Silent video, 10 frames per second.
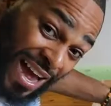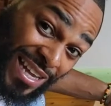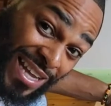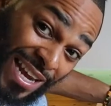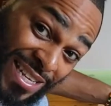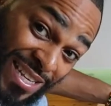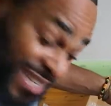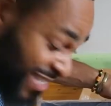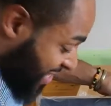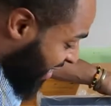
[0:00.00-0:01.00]
I like
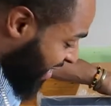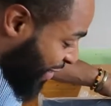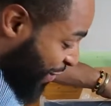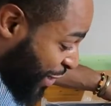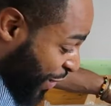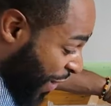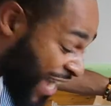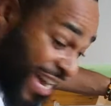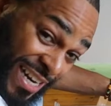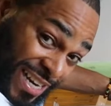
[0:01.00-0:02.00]
this. You already know I
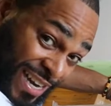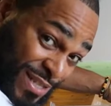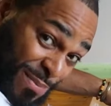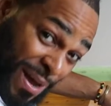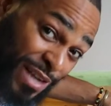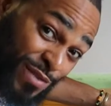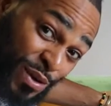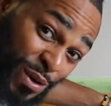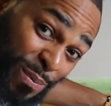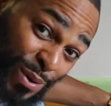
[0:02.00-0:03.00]
got it customized for
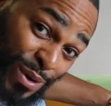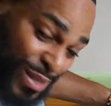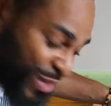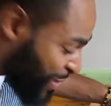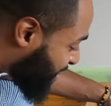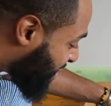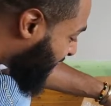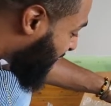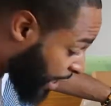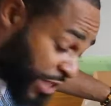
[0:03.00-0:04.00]
your boy too.
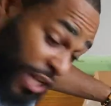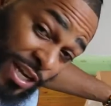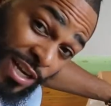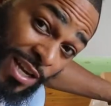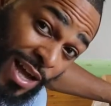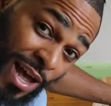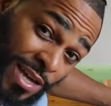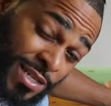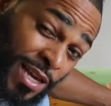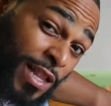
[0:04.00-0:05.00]
It's looking good,
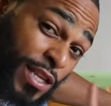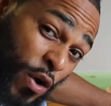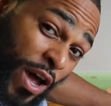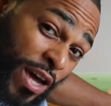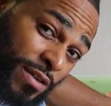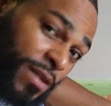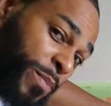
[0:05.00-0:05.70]
guys. Let's go ahead and